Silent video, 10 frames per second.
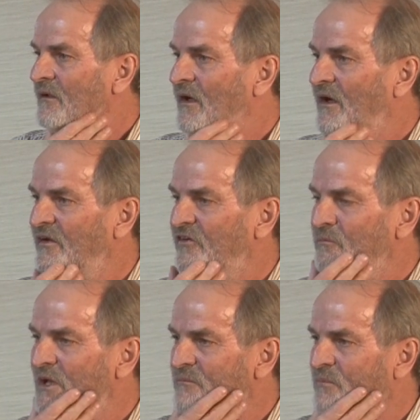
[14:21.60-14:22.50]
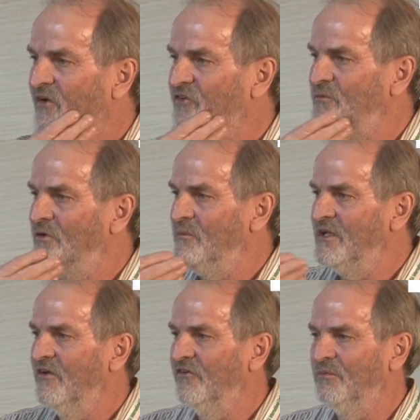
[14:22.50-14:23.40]
And it's made possible
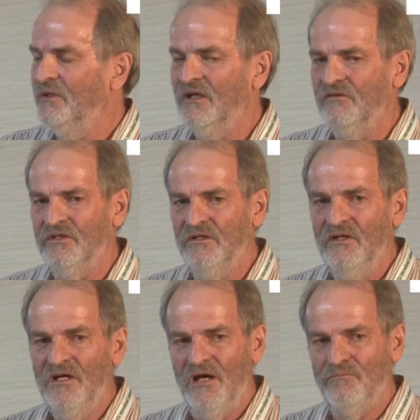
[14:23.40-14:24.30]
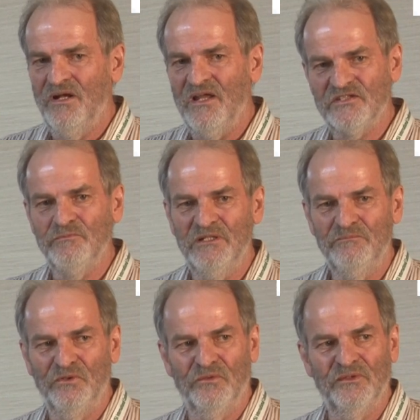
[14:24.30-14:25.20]
because we have a
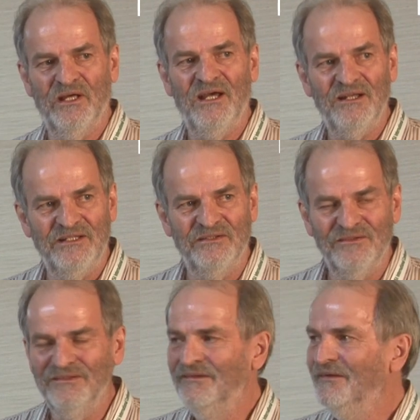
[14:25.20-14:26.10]
plasmid-borne allele